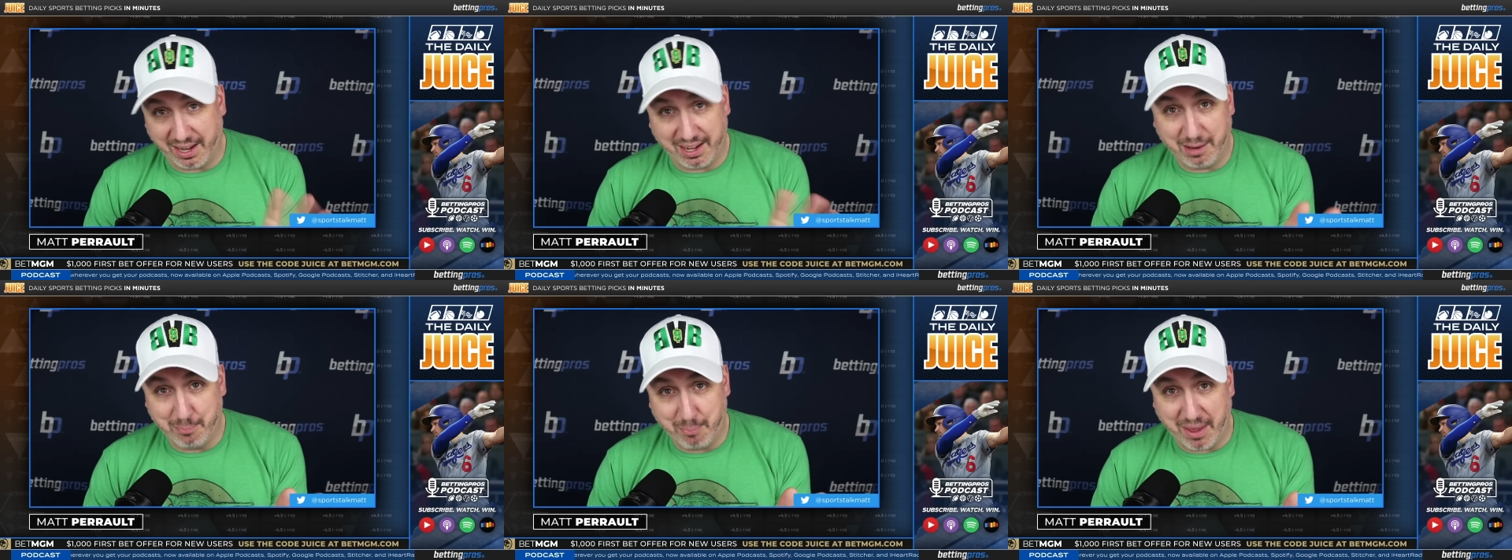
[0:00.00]

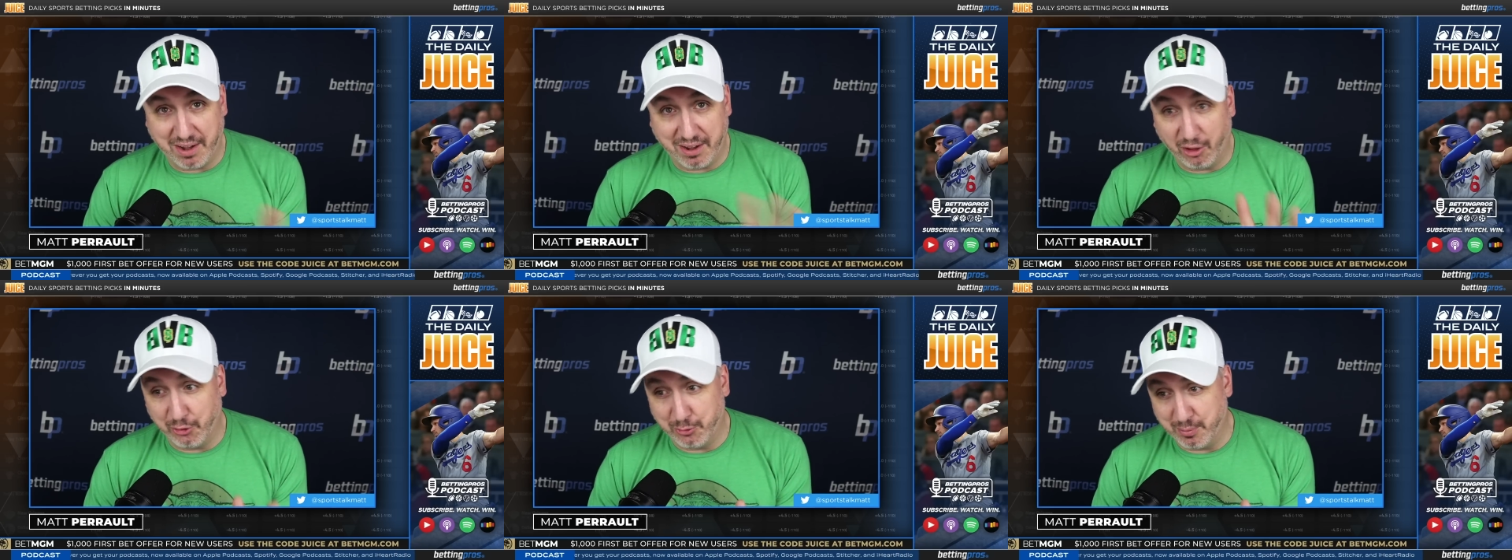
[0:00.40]
I didn't bet
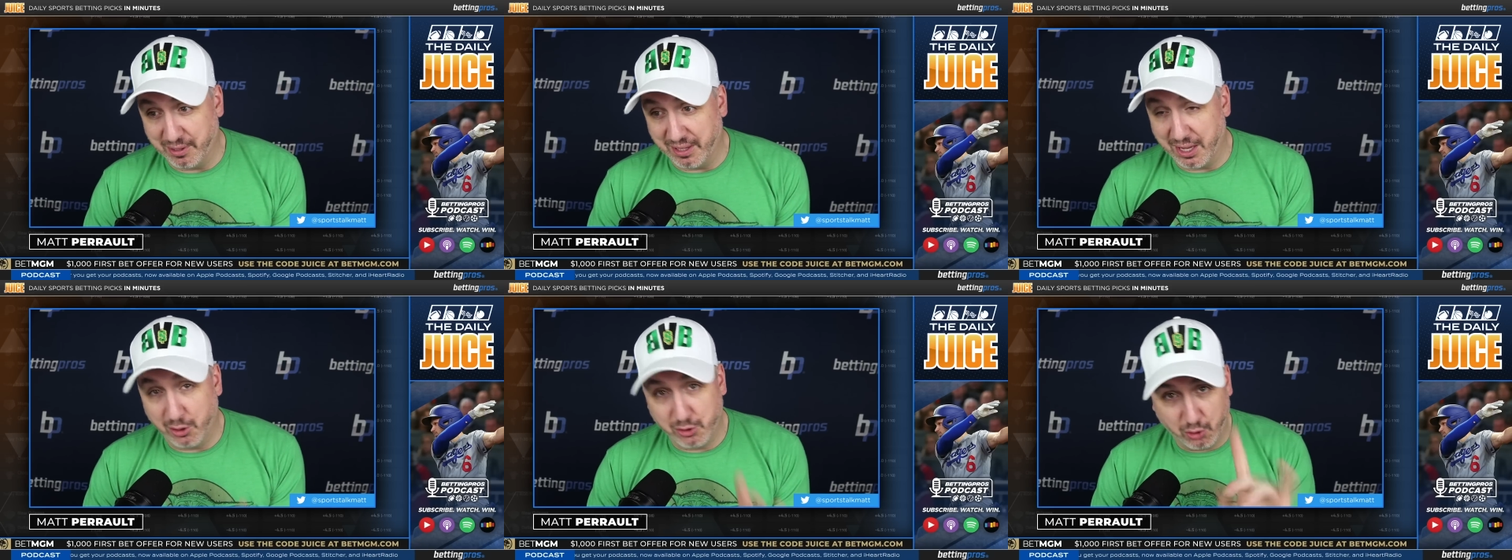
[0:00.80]
it
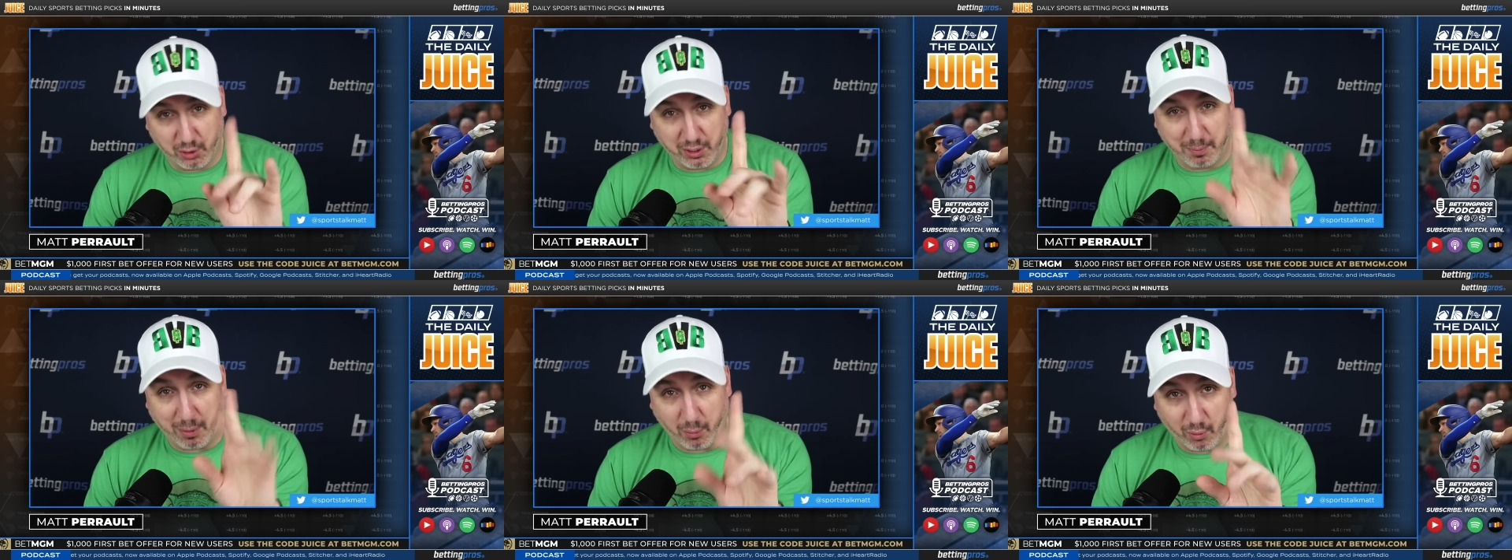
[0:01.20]
ultimately. I was
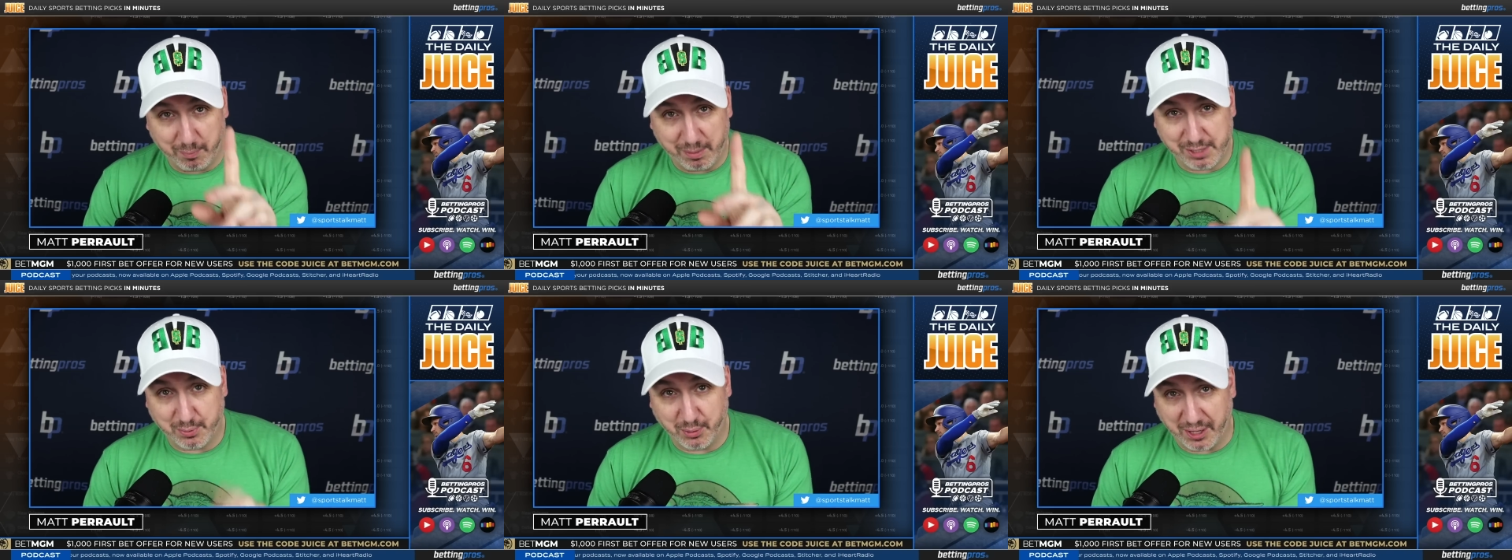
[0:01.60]
only going to bet one
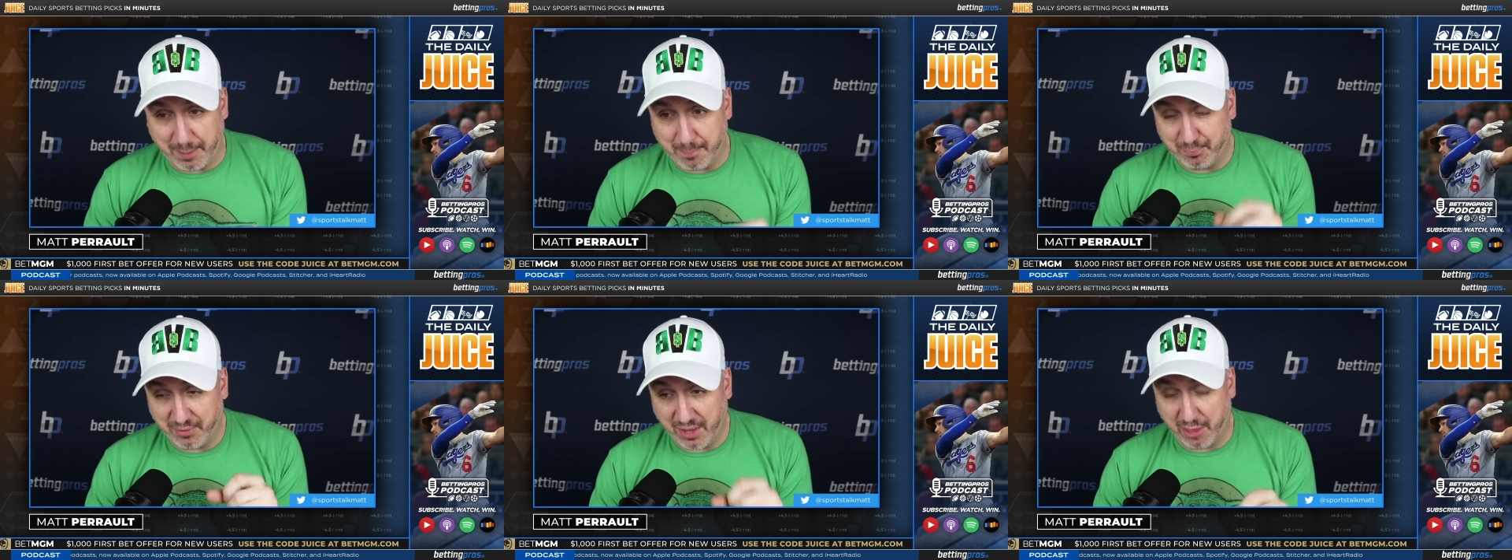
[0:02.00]
baseball game.